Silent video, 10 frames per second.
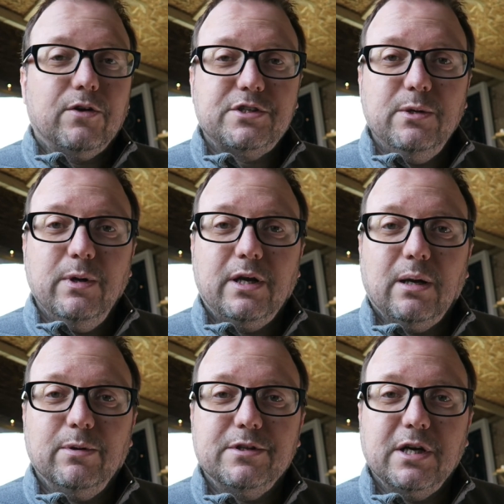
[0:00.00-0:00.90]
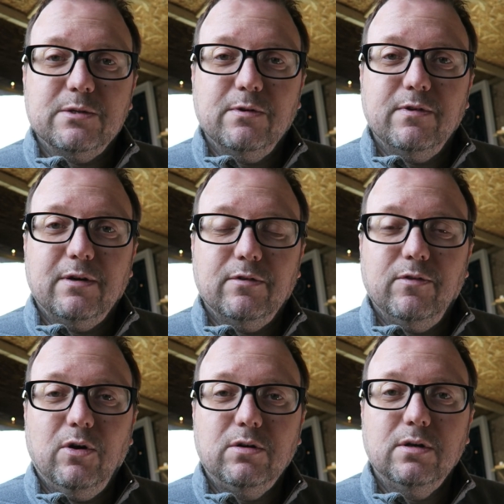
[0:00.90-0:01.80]
I'll see you in a couple of days with another
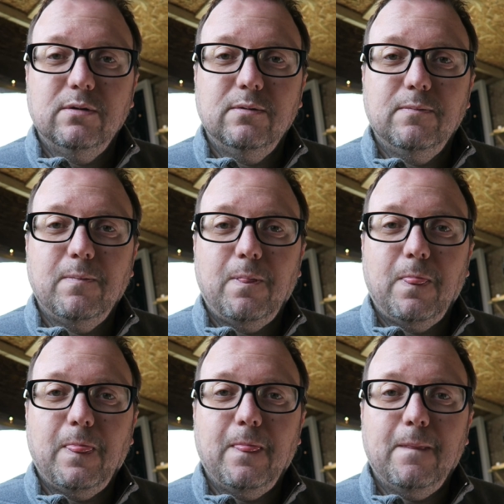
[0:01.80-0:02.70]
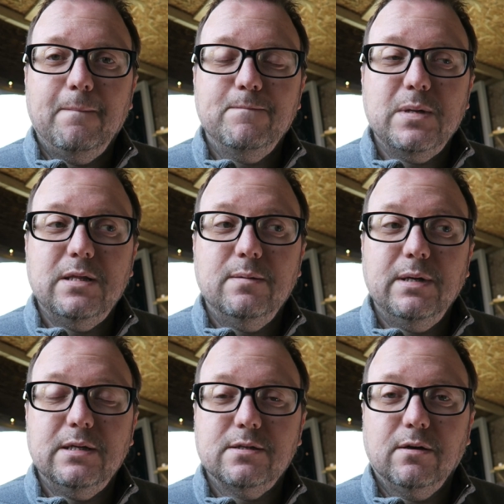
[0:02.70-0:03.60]
vlog. In the
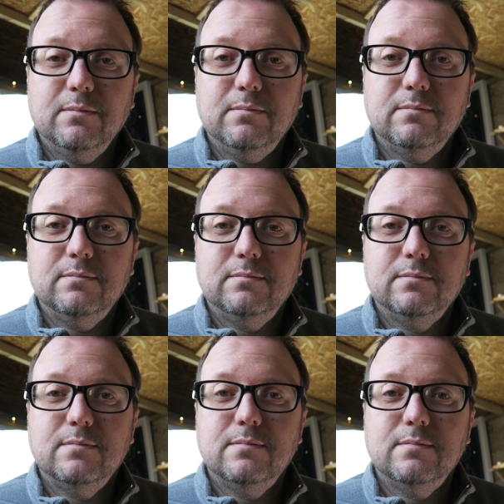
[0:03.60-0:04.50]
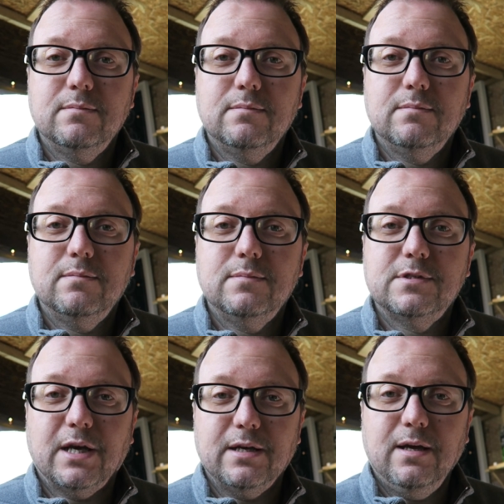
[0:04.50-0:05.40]
meantime,
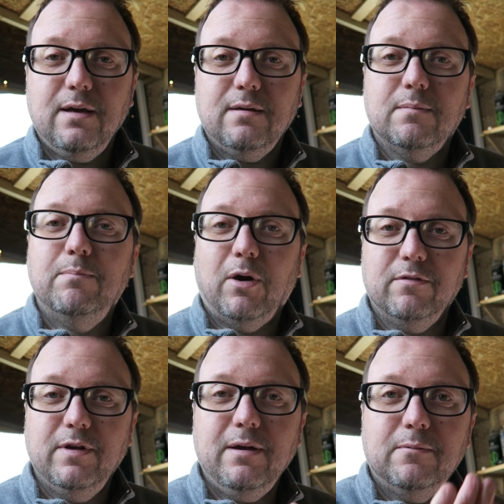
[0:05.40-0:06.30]
take care. Bye for